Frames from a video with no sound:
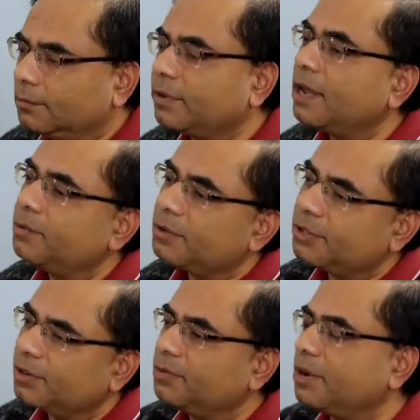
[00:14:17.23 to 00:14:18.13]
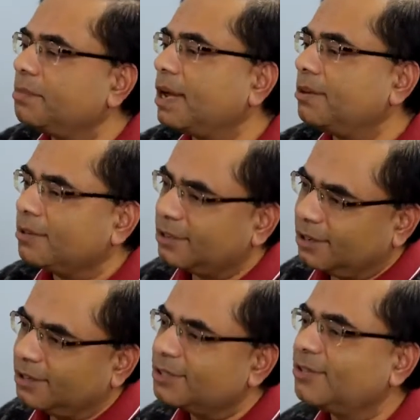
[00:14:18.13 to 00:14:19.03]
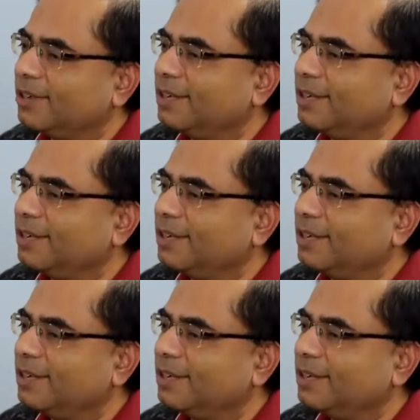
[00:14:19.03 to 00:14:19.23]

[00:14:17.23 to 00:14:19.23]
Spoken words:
Okay, and we'll show the web address on the screen.